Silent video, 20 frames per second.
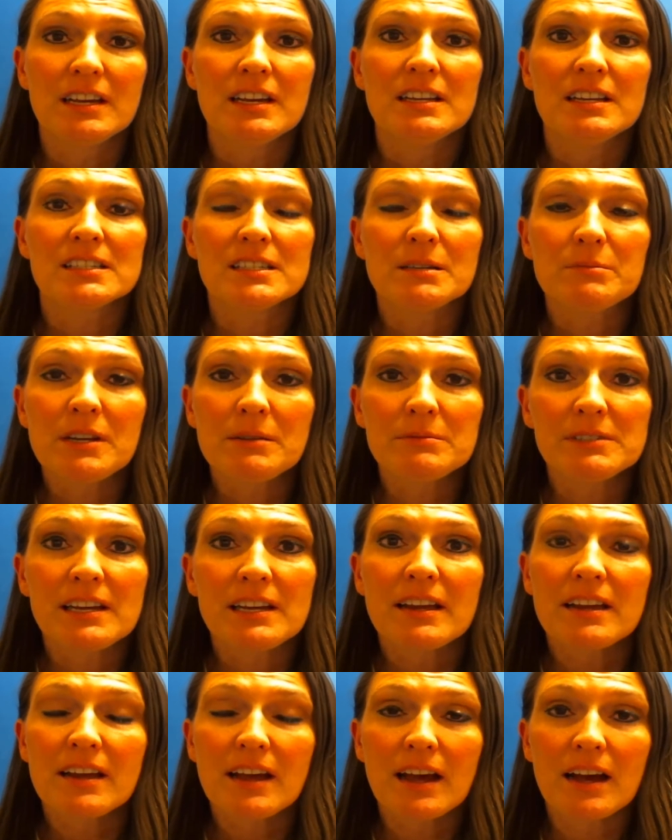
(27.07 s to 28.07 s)
Sometimes
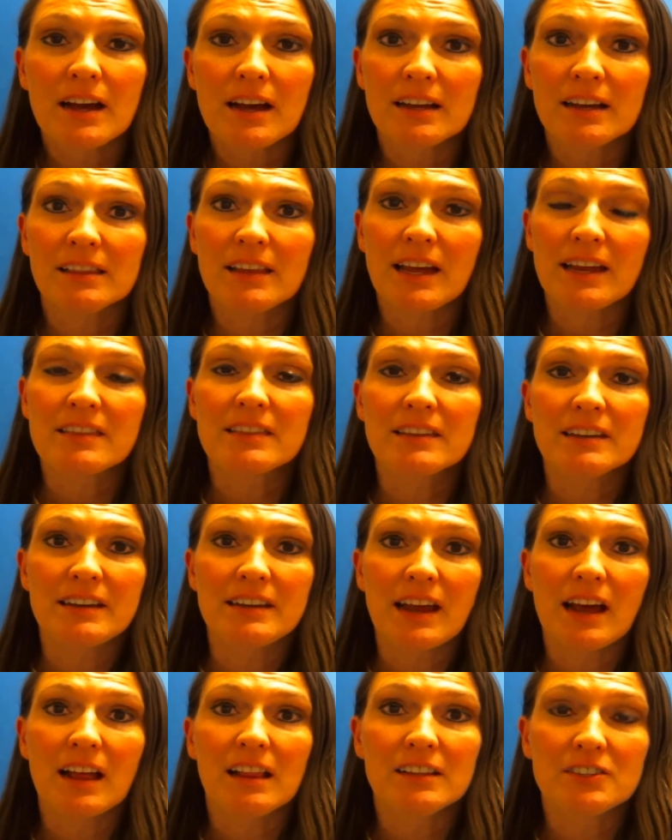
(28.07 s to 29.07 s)
I, I like the
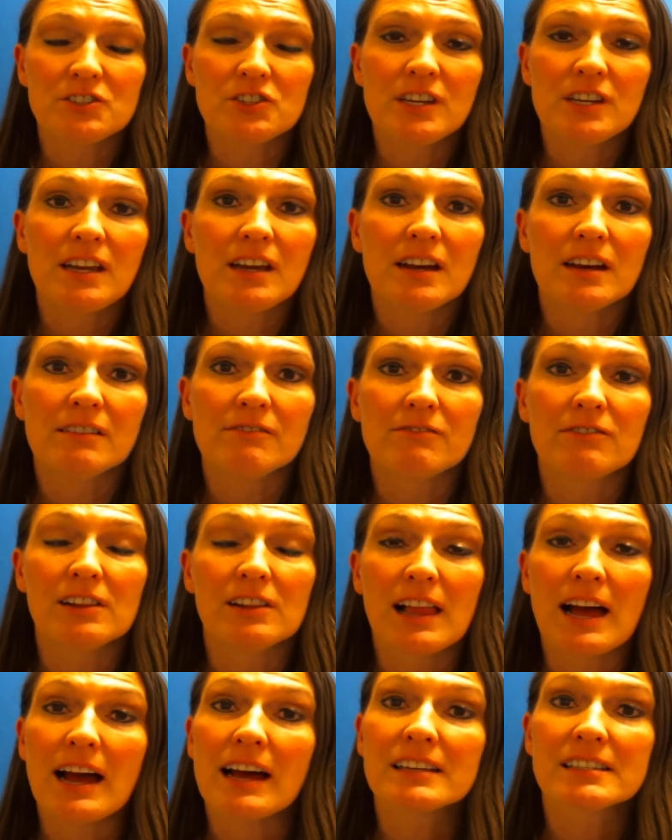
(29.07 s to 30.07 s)
analogy of
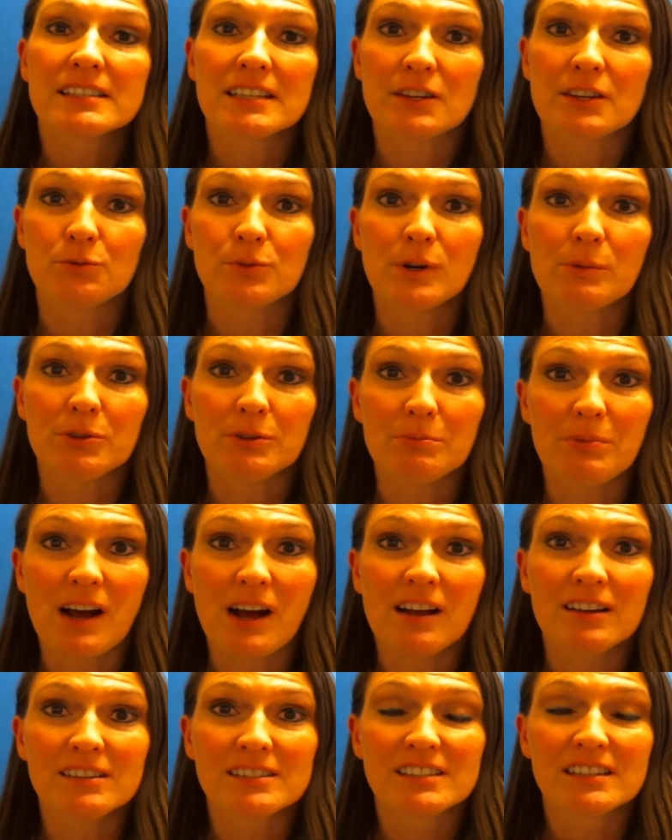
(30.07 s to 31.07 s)
glass and rubber
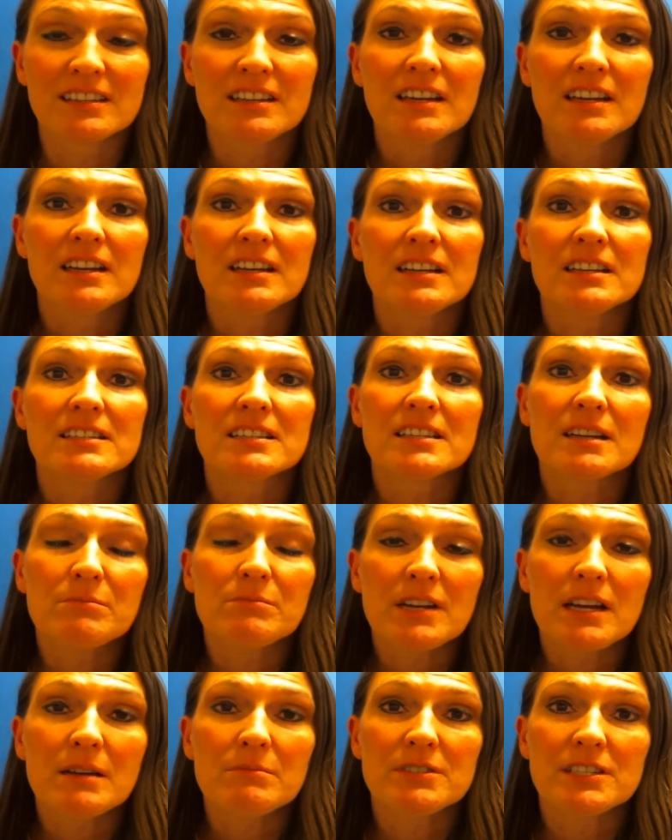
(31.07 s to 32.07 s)
balls
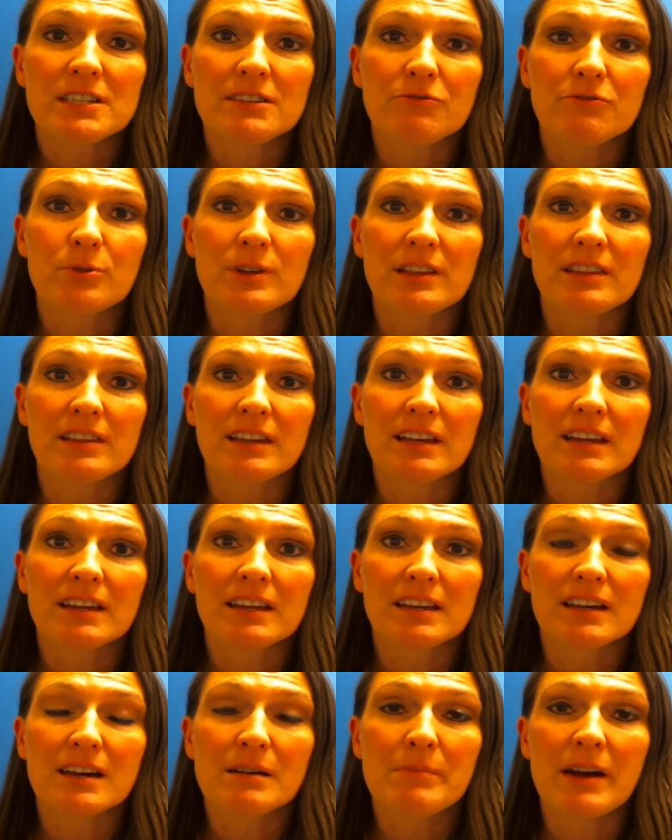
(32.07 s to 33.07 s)
sometimes if we think
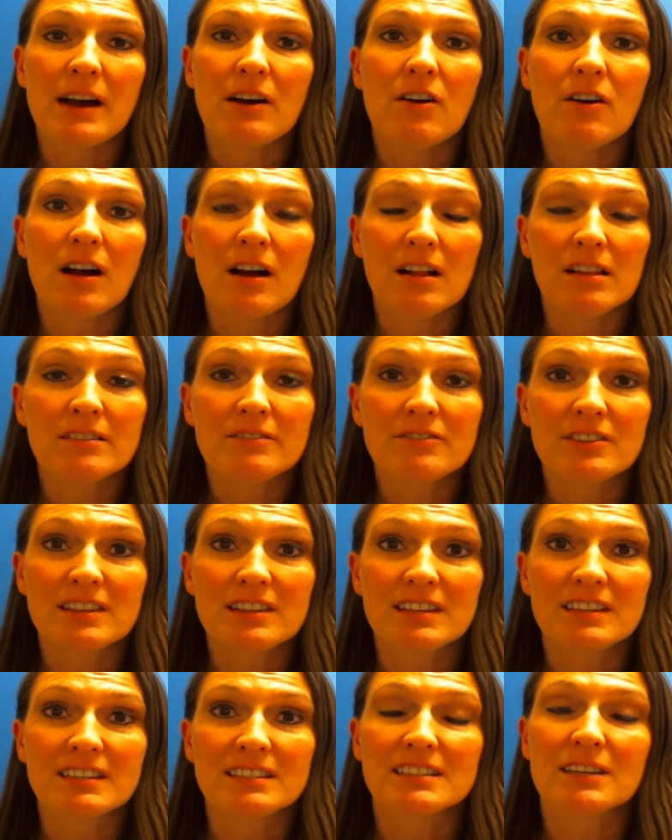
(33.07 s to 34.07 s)
about all of the
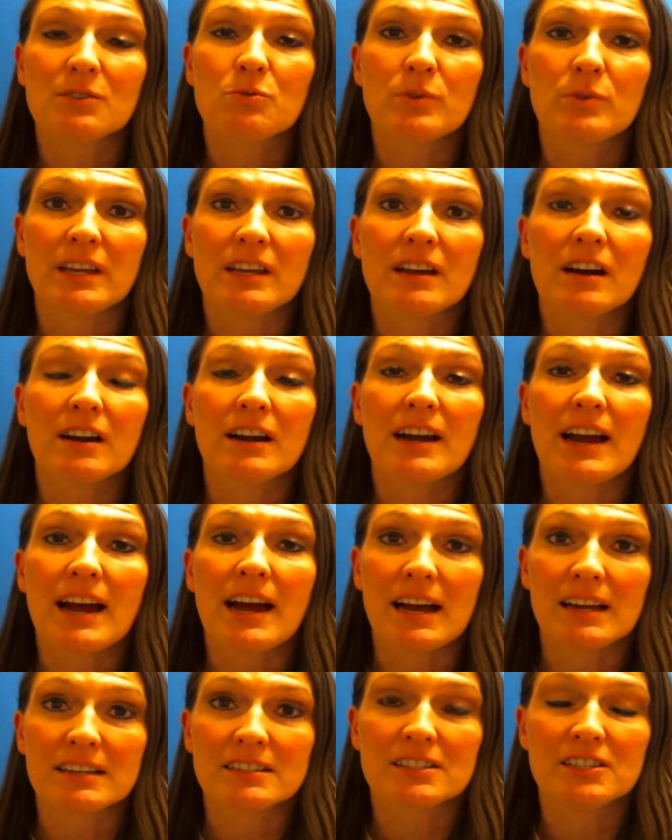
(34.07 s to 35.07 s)
things that we are
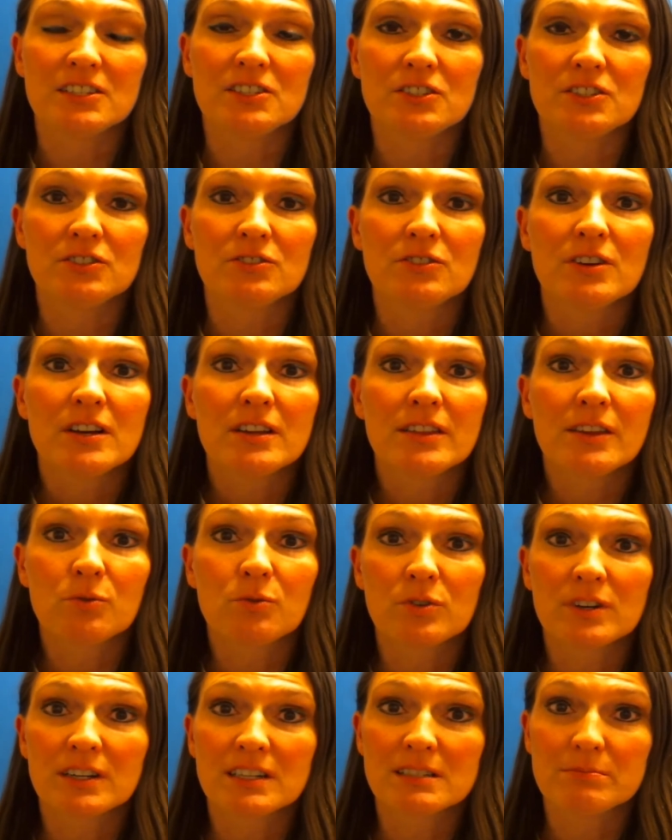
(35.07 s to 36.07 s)
asked to do, that
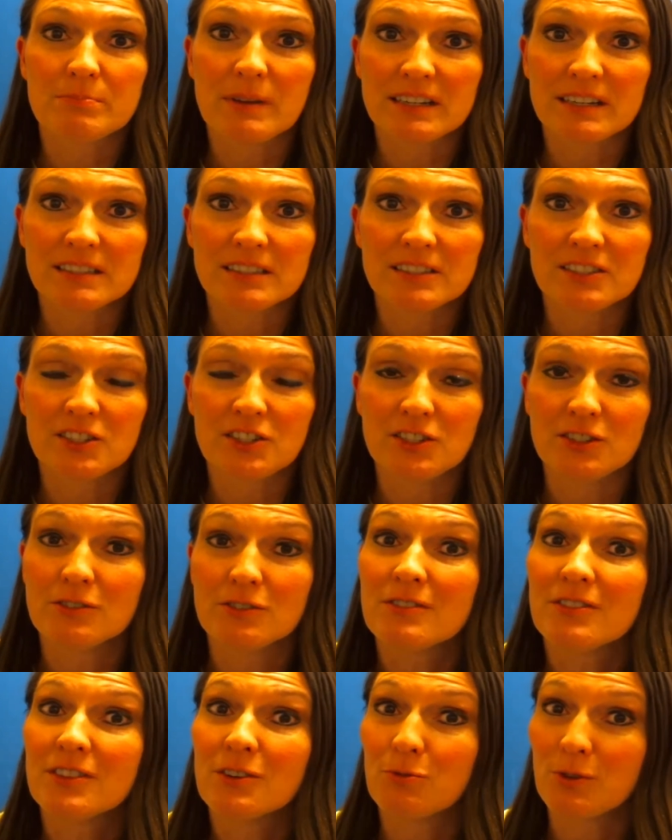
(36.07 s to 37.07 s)
we're expected to do,
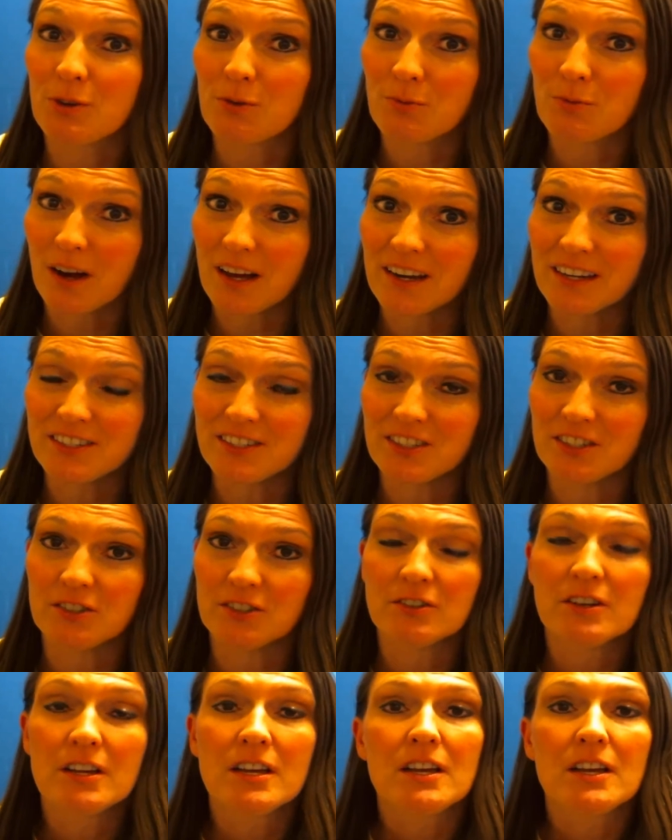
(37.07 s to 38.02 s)
that we want to do,